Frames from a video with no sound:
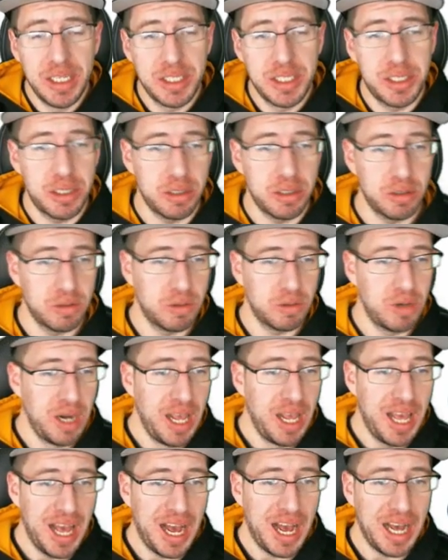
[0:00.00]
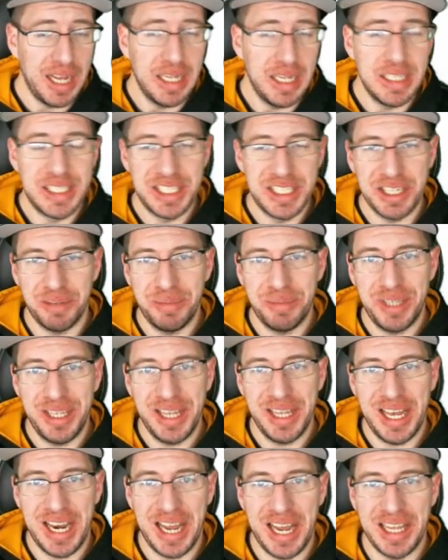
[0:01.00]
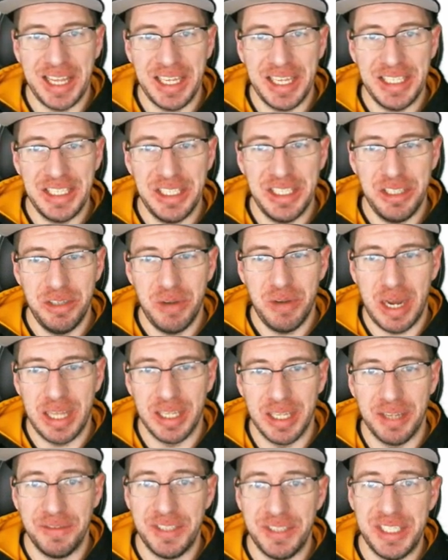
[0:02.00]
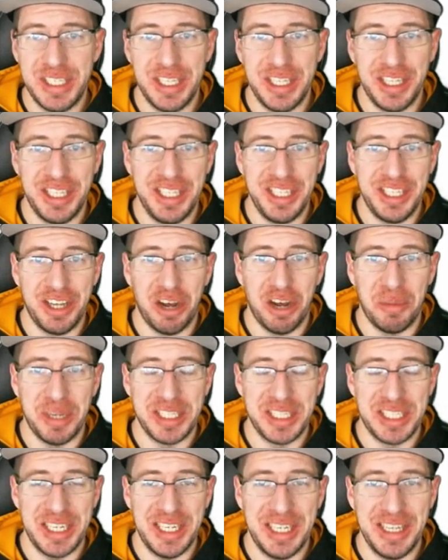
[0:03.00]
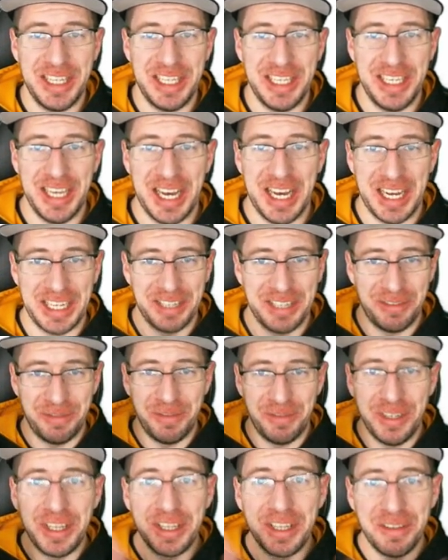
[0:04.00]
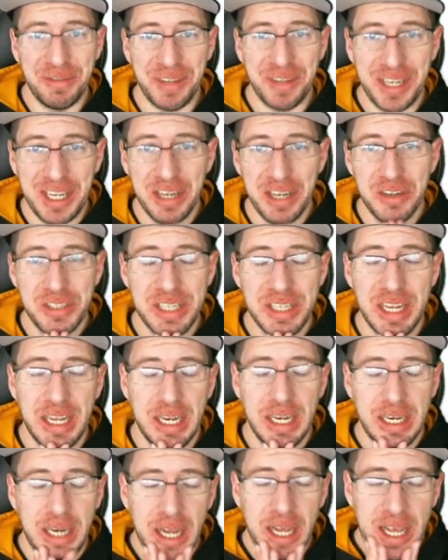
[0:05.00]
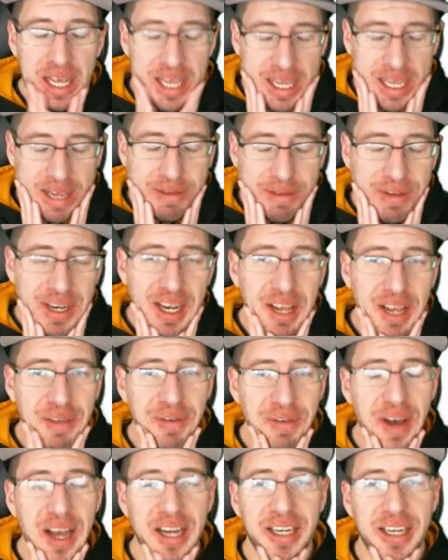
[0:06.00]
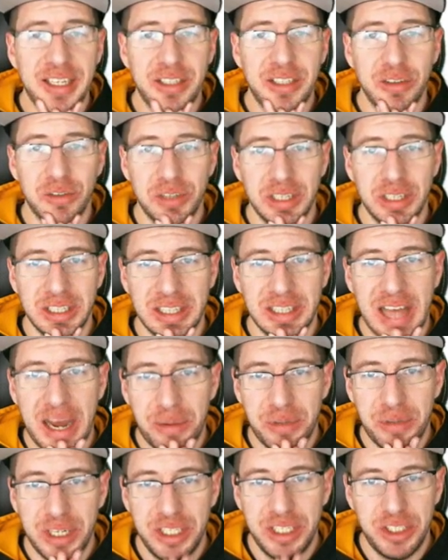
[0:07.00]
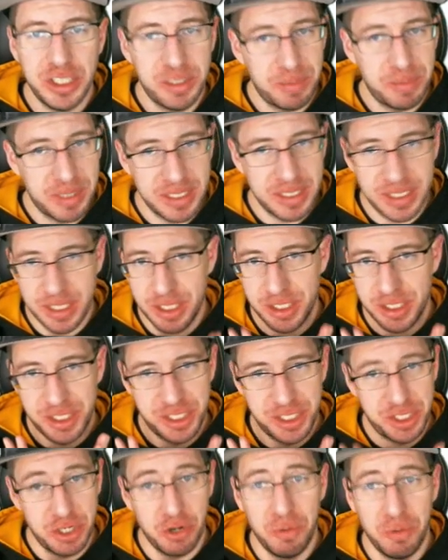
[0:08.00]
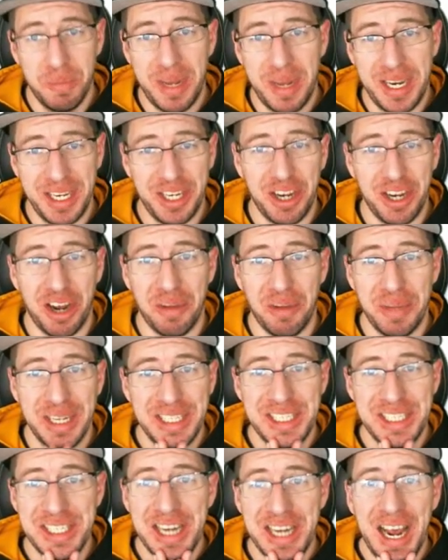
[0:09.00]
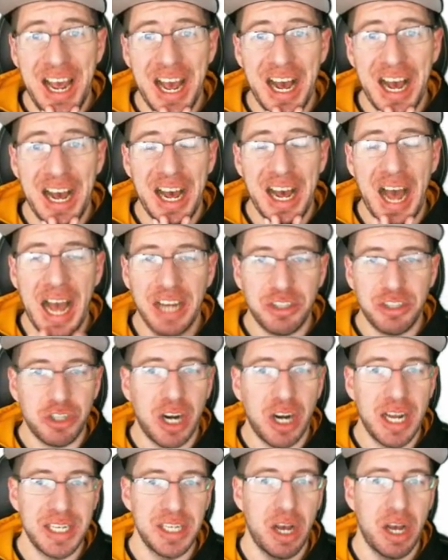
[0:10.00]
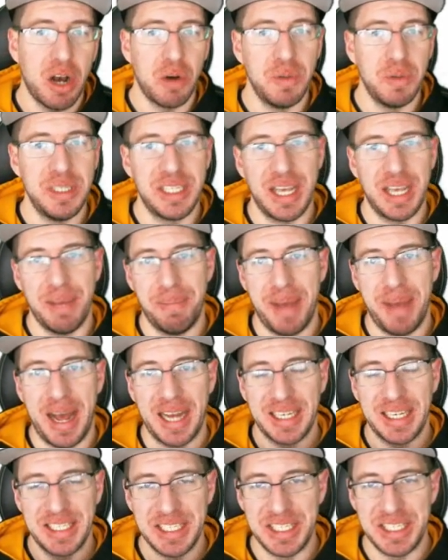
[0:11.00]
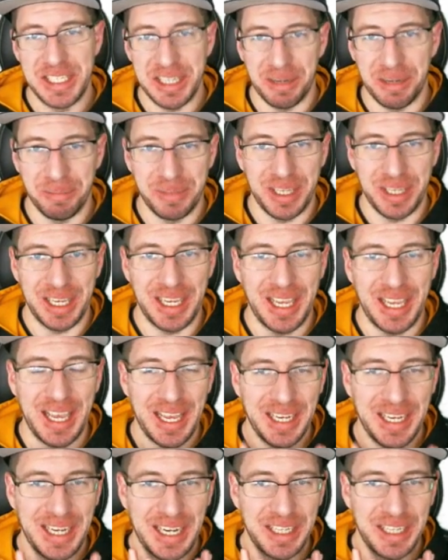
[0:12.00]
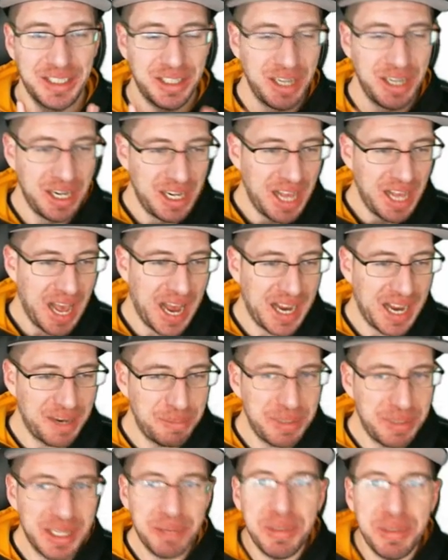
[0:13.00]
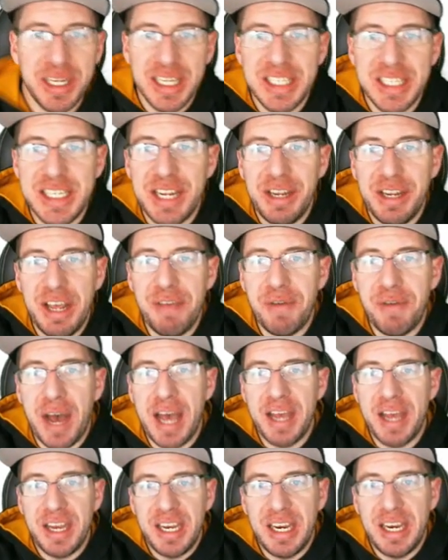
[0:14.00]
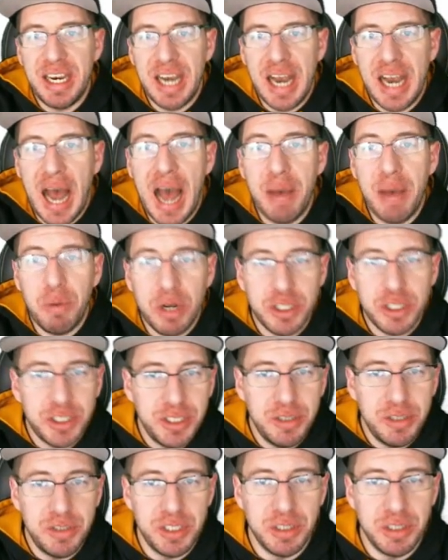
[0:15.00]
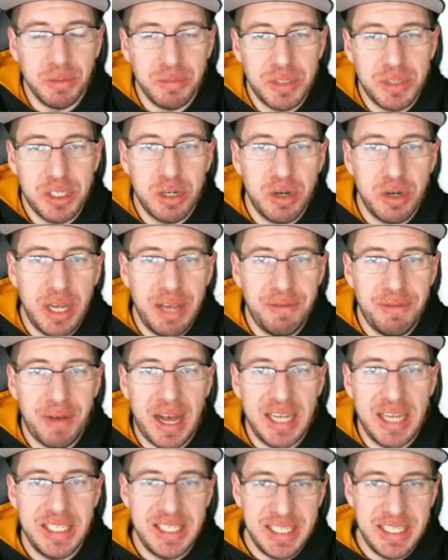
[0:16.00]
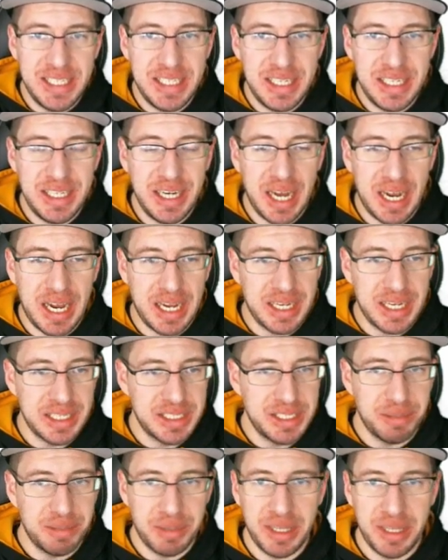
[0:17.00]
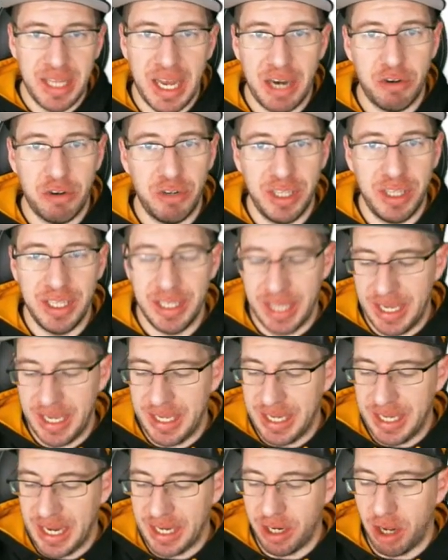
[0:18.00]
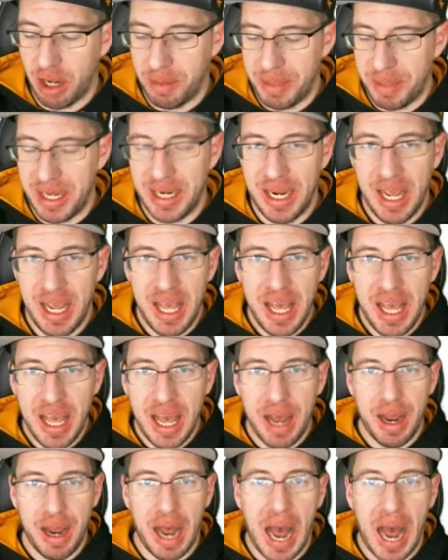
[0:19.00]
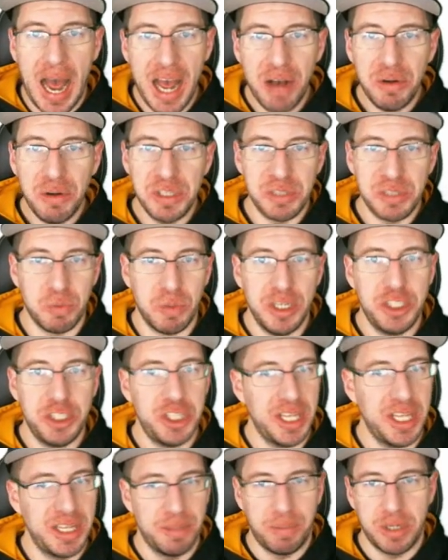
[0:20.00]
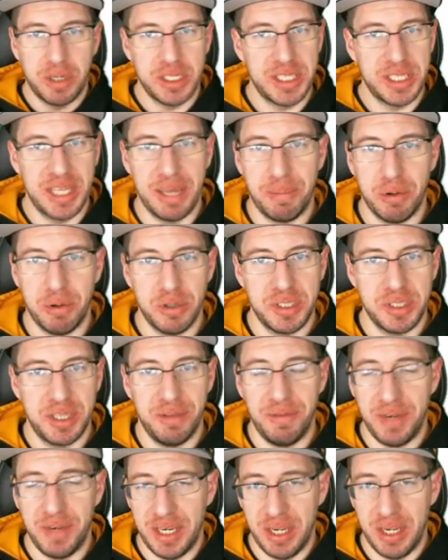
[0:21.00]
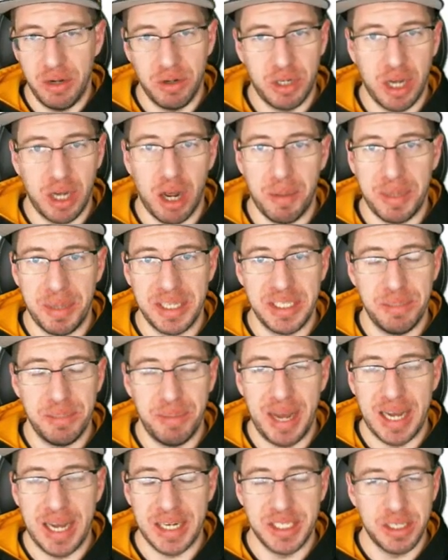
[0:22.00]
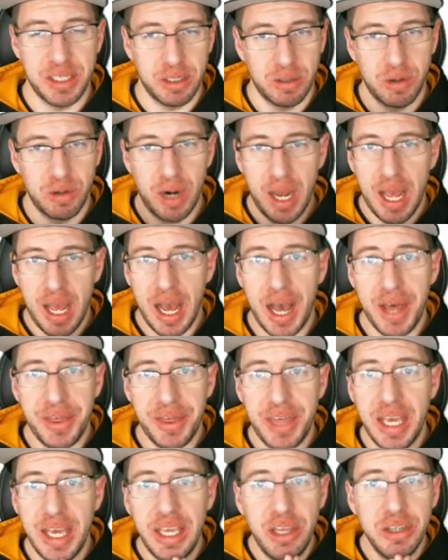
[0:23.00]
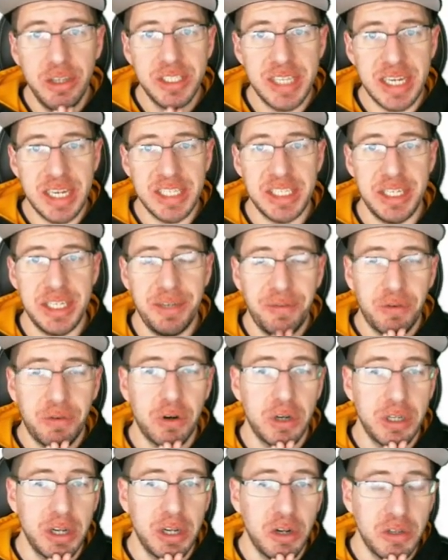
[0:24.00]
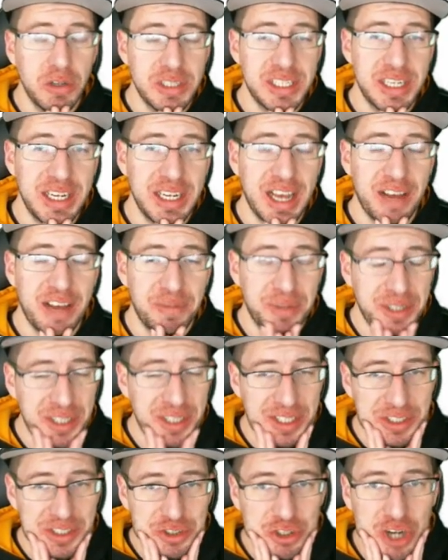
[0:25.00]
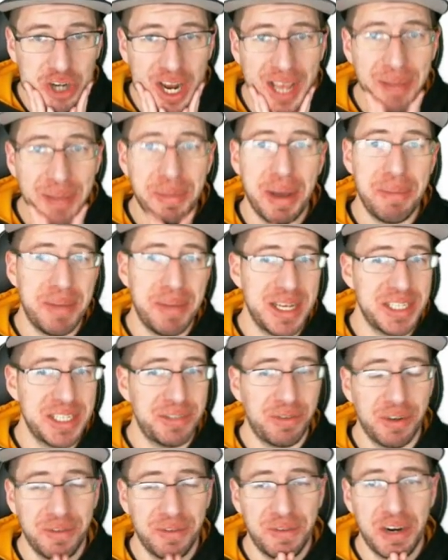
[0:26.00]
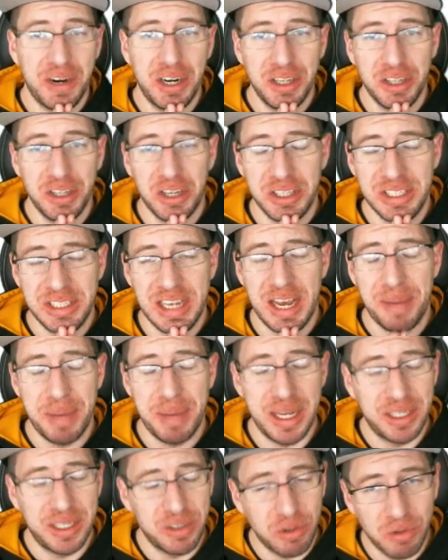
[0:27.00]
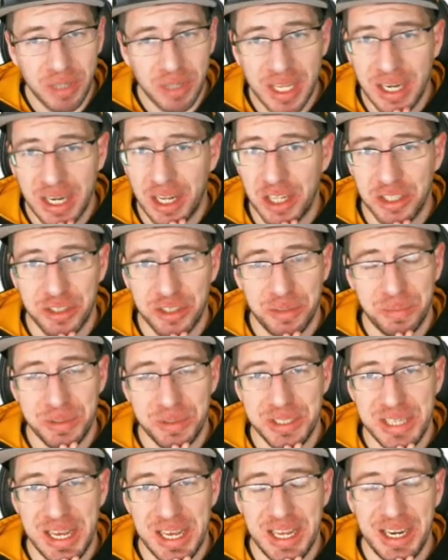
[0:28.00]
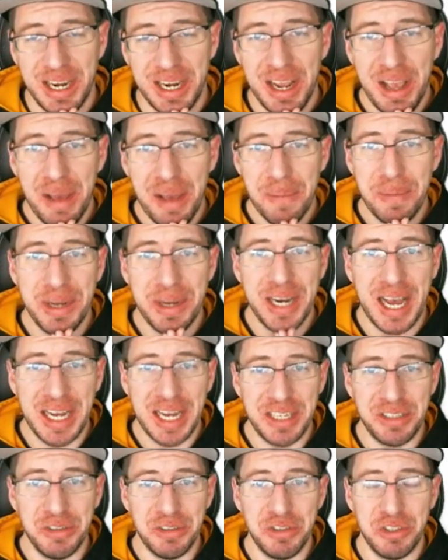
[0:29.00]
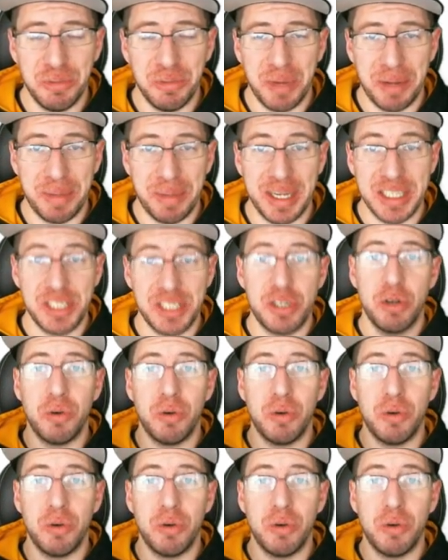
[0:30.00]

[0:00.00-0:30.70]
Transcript: So uh, it's something that I like to do. I love to see the comments in the uh, the videos, and even if I don't elaborate, just because there's so many comments, uh, I try to always get back to something. And, and uh, because if I I watch YouTube, so if I see uh, something that I really like and I comment, I always wish that the person that posted the video commented back. So uh, thank you, Zesty, for noticing. I've been trying my best for a very long time. I don't get one hundred percent, but I do do my best.